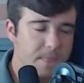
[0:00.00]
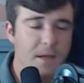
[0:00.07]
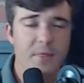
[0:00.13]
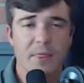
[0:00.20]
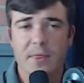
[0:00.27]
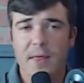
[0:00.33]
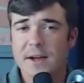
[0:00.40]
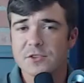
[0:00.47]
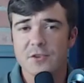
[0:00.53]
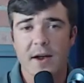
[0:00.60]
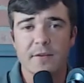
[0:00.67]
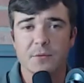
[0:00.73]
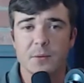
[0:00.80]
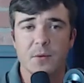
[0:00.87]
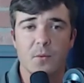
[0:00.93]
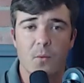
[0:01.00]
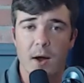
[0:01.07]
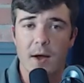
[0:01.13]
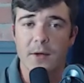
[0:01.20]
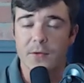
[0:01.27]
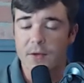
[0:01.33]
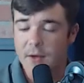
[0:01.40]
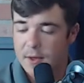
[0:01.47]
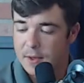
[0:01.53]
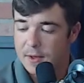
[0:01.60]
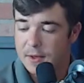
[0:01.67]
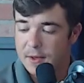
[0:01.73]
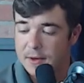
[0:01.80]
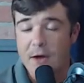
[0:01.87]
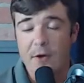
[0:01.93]
That drives me wild.
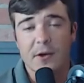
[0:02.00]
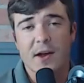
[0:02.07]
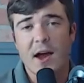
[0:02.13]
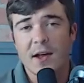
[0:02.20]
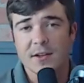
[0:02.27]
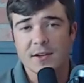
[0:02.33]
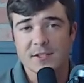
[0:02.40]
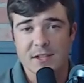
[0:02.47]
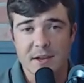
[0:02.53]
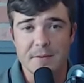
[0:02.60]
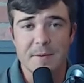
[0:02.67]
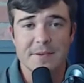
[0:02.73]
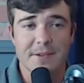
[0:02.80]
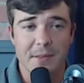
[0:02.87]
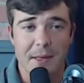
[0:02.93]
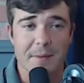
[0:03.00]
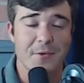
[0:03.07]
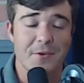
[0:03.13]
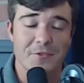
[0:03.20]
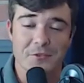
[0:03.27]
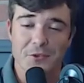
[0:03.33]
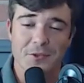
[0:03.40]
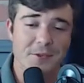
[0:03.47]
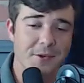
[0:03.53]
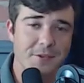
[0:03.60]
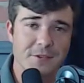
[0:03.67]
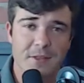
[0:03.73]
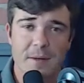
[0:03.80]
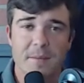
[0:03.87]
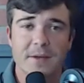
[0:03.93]
Now, in college, they'd miss a lot more free throws, so
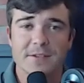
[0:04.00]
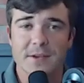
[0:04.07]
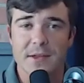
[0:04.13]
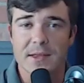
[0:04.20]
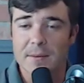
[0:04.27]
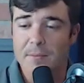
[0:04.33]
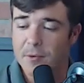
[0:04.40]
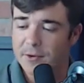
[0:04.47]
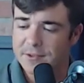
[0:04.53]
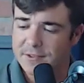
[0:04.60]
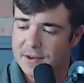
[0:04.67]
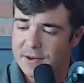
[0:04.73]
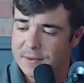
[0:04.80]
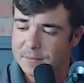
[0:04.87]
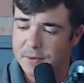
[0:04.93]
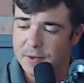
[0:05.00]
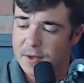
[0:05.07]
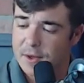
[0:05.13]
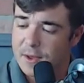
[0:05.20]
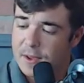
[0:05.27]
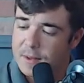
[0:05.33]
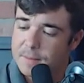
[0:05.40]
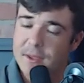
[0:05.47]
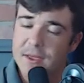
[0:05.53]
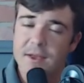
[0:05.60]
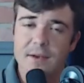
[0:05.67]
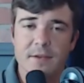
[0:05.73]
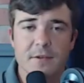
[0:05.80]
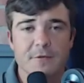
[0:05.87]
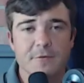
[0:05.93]
that makes it a lot more exciting. But, man,
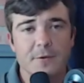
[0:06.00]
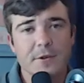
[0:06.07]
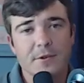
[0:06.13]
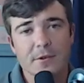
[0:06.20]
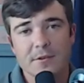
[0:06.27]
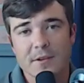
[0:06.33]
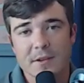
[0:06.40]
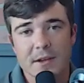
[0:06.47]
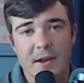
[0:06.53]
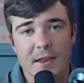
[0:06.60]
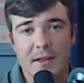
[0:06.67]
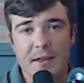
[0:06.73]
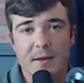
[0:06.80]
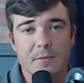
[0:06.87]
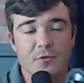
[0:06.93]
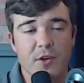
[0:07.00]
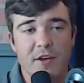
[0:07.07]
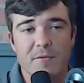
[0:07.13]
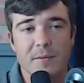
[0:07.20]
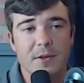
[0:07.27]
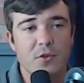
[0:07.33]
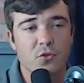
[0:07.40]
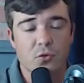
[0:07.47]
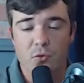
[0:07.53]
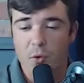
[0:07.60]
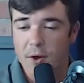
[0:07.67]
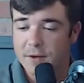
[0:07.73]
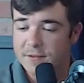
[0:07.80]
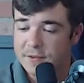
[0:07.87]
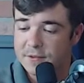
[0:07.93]
those free throws at the end of the game drive me
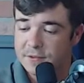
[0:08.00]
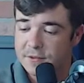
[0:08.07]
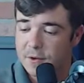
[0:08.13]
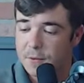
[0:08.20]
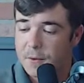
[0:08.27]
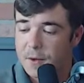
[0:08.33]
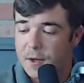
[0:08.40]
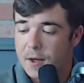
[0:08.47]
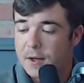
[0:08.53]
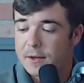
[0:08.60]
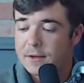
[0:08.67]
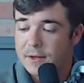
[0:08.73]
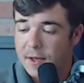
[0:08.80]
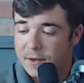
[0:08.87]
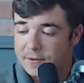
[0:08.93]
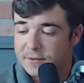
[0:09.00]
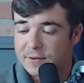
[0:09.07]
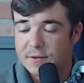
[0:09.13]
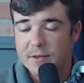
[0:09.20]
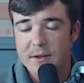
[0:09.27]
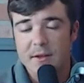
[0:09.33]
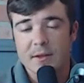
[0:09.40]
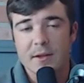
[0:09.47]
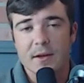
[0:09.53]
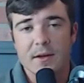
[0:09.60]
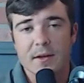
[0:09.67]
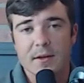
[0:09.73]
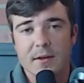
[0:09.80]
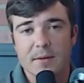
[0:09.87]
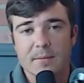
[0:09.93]
crazy. So, yes,
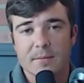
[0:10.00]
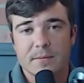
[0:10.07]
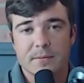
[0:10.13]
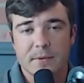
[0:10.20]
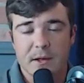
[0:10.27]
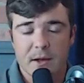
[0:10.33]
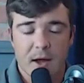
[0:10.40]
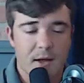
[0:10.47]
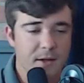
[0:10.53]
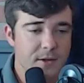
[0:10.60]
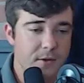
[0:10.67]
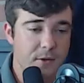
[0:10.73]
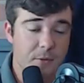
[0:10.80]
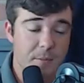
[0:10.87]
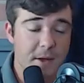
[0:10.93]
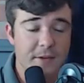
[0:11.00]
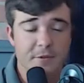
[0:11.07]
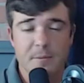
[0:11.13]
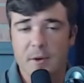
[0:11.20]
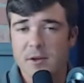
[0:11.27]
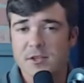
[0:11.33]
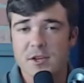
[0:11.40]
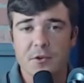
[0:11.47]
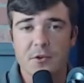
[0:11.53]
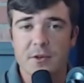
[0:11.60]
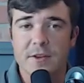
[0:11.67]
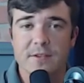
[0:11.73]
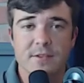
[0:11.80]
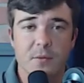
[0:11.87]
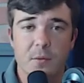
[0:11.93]
the college or basketball in general
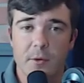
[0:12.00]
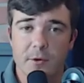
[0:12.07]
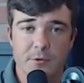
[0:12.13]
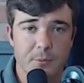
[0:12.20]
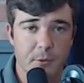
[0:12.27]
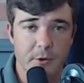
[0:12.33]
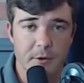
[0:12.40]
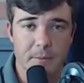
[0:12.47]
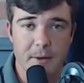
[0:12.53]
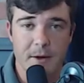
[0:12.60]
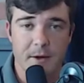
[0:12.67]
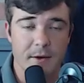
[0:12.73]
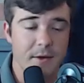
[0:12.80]
is the worst sport to bet on,